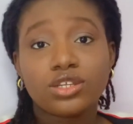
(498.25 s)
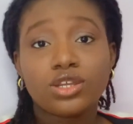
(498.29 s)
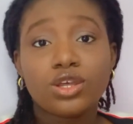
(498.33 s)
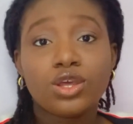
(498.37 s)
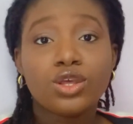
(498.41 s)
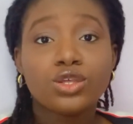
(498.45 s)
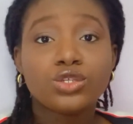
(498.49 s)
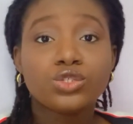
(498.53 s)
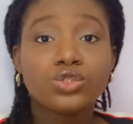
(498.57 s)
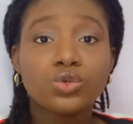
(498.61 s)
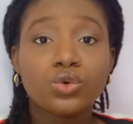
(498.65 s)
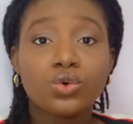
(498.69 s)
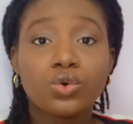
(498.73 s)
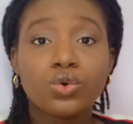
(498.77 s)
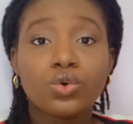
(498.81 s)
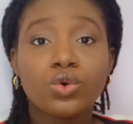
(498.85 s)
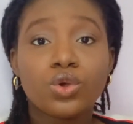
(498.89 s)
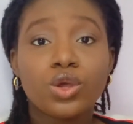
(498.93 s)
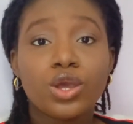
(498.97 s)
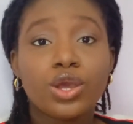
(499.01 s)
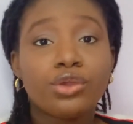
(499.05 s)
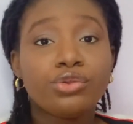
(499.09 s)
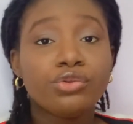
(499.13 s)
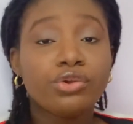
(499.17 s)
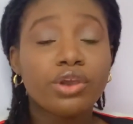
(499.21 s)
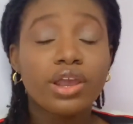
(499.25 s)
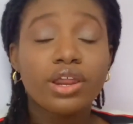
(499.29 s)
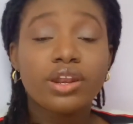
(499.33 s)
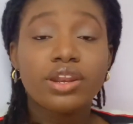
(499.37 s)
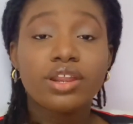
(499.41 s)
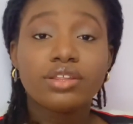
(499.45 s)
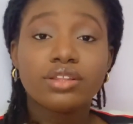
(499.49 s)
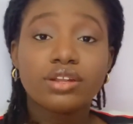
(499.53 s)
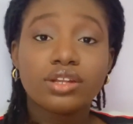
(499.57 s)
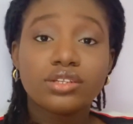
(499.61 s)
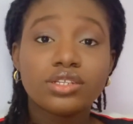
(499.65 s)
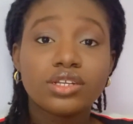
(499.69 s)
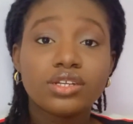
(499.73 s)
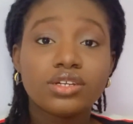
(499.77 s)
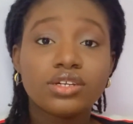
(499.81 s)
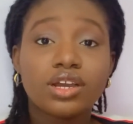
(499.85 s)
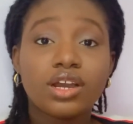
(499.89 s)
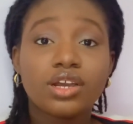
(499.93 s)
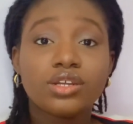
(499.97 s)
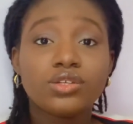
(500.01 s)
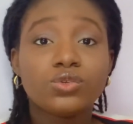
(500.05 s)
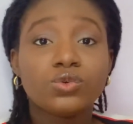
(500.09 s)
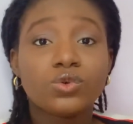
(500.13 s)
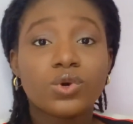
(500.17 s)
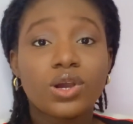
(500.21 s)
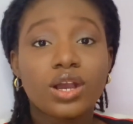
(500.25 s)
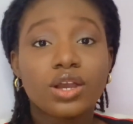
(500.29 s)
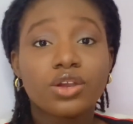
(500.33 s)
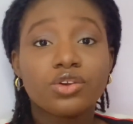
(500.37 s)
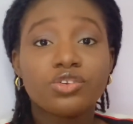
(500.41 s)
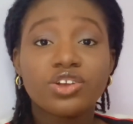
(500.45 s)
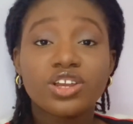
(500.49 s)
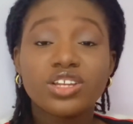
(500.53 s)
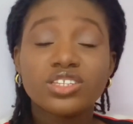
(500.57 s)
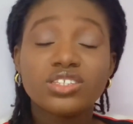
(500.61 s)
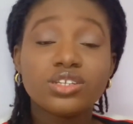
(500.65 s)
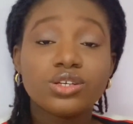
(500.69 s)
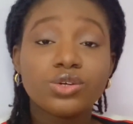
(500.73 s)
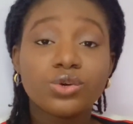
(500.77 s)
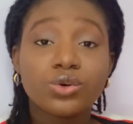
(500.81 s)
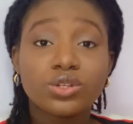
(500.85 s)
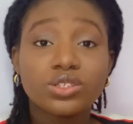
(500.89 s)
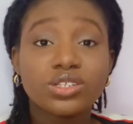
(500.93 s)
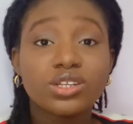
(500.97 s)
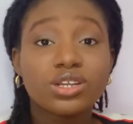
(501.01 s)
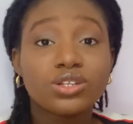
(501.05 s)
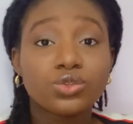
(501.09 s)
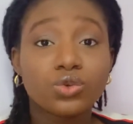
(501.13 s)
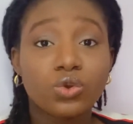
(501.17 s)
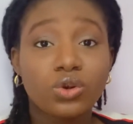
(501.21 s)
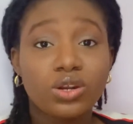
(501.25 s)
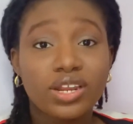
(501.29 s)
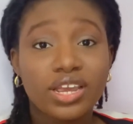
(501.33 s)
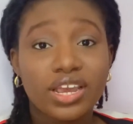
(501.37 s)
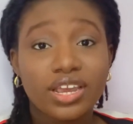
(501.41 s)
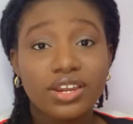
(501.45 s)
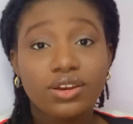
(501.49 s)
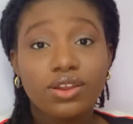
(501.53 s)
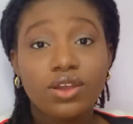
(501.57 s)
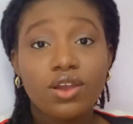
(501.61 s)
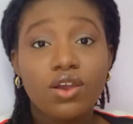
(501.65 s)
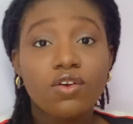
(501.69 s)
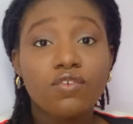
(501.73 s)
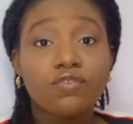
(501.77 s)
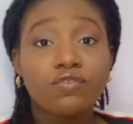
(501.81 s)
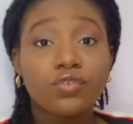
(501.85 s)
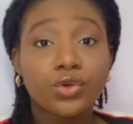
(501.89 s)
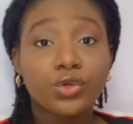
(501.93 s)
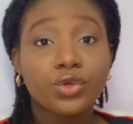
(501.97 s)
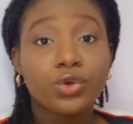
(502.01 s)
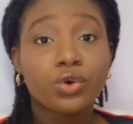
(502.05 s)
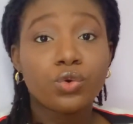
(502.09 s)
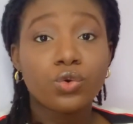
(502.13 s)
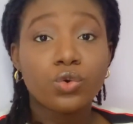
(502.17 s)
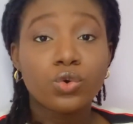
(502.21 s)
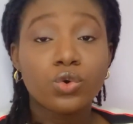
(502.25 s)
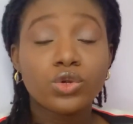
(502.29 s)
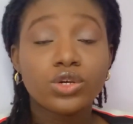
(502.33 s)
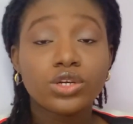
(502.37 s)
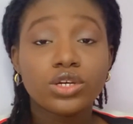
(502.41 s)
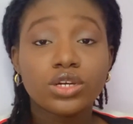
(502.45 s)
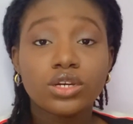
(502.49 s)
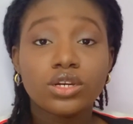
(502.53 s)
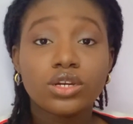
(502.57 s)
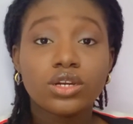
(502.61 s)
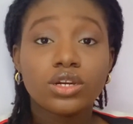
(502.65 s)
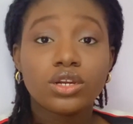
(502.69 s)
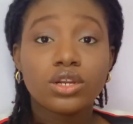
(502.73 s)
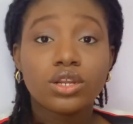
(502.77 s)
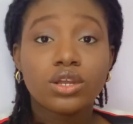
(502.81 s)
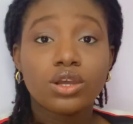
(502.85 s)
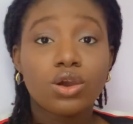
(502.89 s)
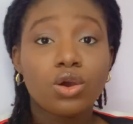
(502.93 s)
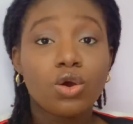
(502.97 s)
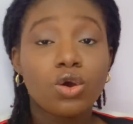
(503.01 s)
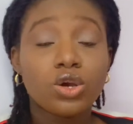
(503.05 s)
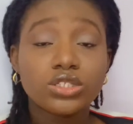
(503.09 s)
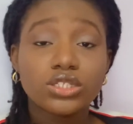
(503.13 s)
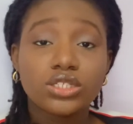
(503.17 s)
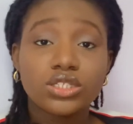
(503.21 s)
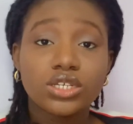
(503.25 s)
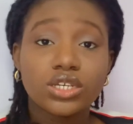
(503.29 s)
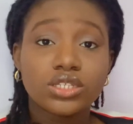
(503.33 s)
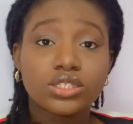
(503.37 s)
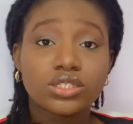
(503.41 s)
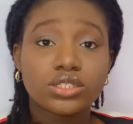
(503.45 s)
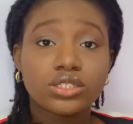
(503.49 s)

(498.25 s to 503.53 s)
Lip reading: So you're an entertainer, you are creating content online for your own audience.